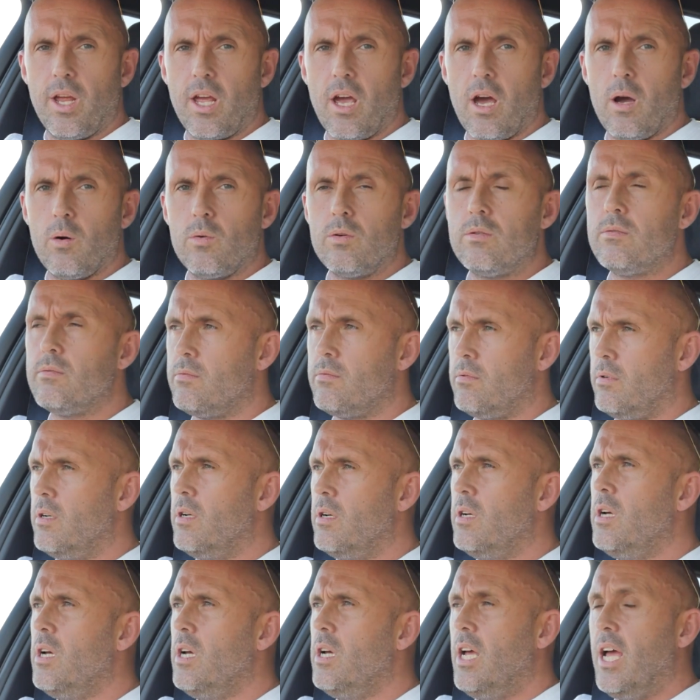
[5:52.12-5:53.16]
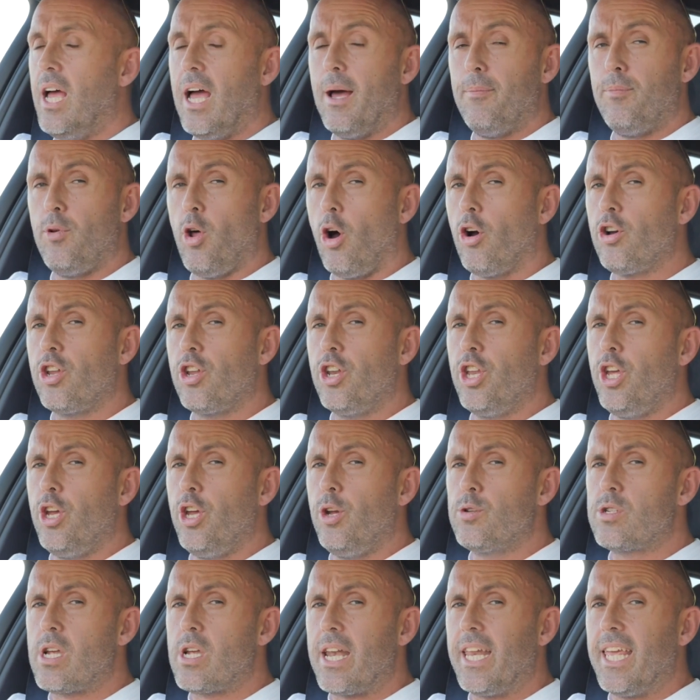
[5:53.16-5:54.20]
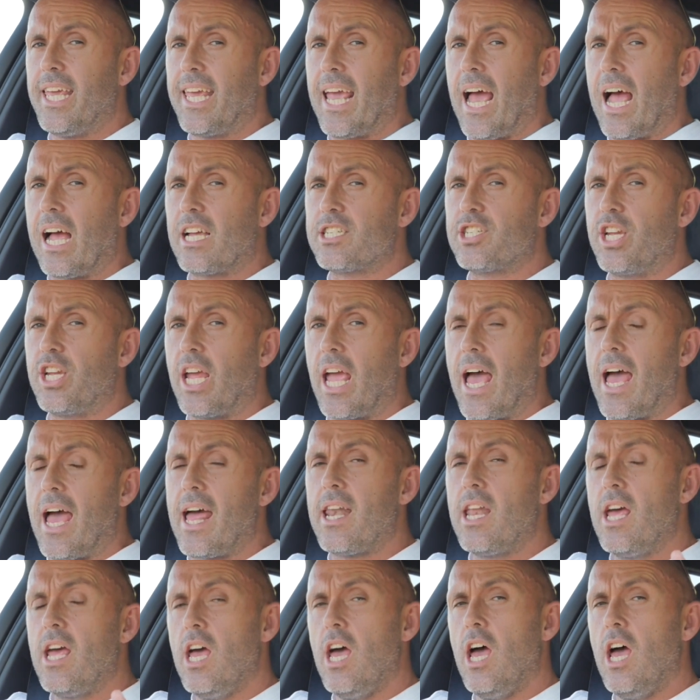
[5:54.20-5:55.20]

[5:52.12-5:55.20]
go. Not going to use any gas yet,